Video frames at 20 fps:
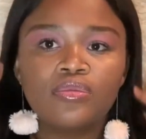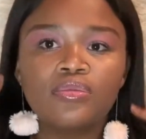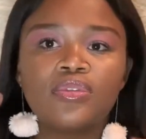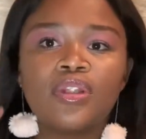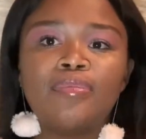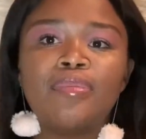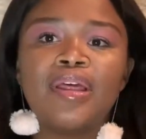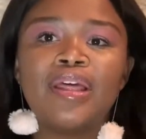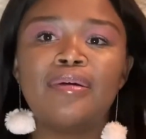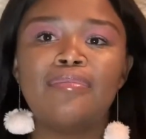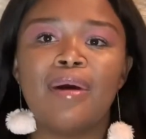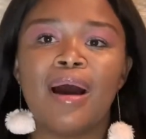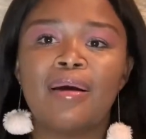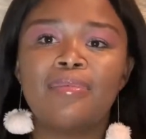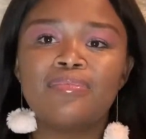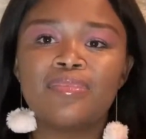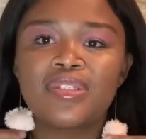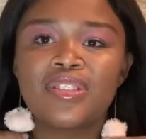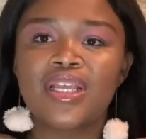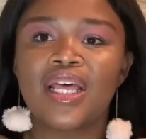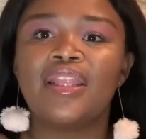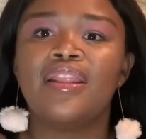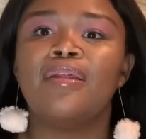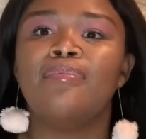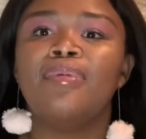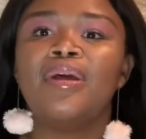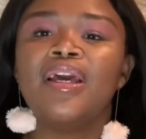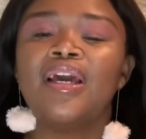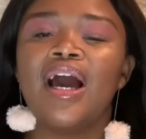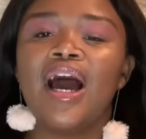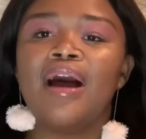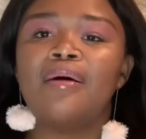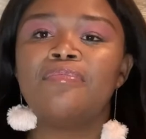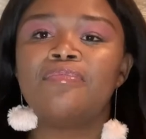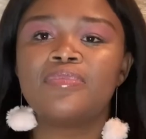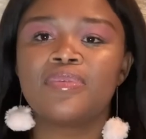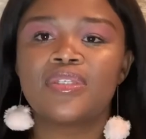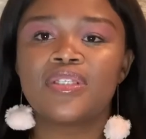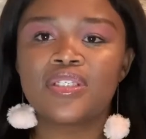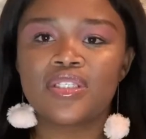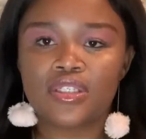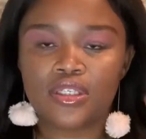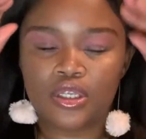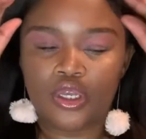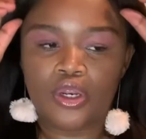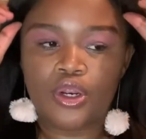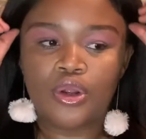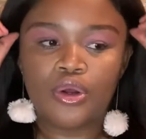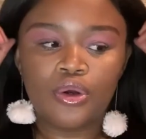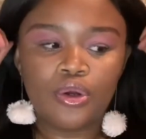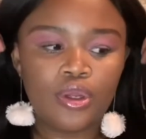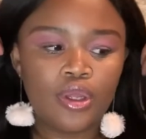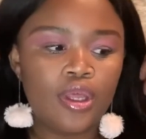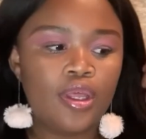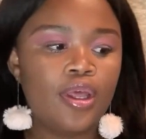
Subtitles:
the big bums and the big ums, you know.